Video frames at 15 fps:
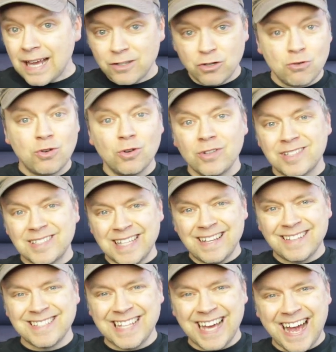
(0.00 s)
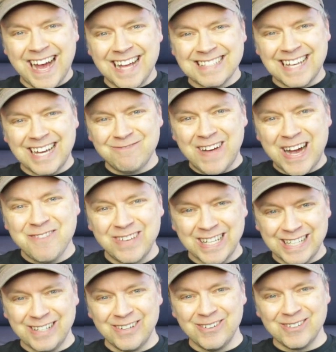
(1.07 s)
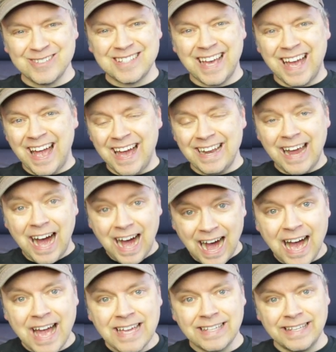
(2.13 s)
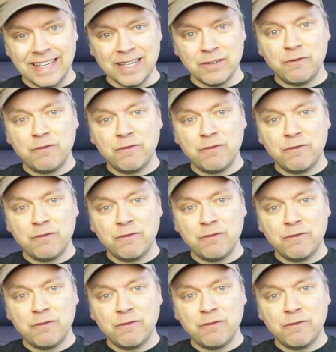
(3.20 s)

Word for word: at Google sells the ads on my videos and I get